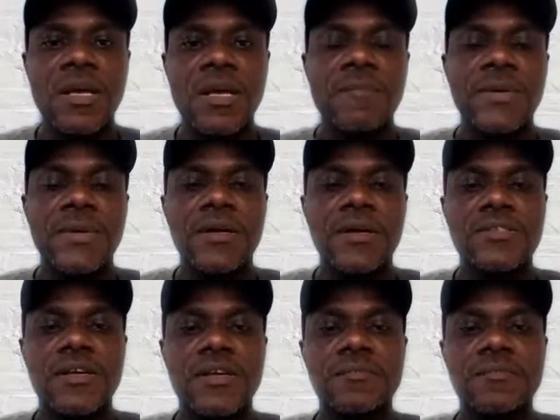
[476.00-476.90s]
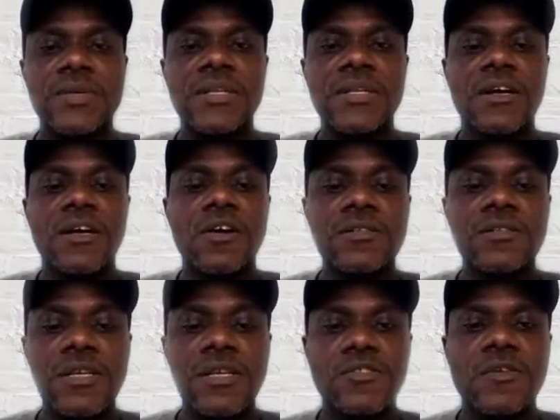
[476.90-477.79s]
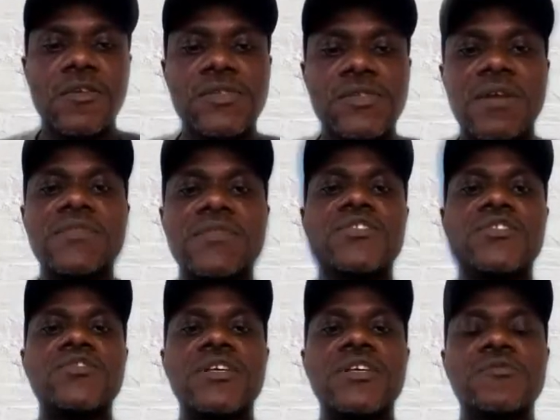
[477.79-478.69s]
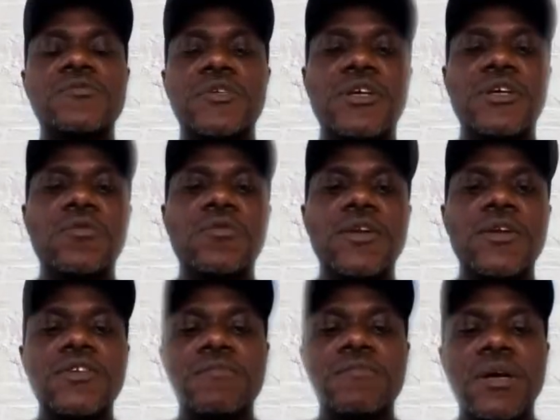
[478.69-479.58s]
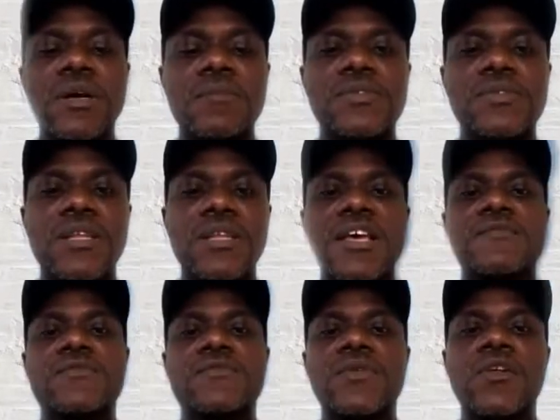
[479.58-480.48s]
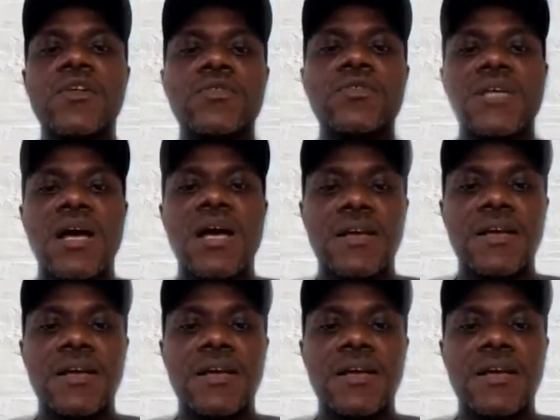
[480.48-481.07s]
because in the context of servitude, especially when you have become slaves for a long time,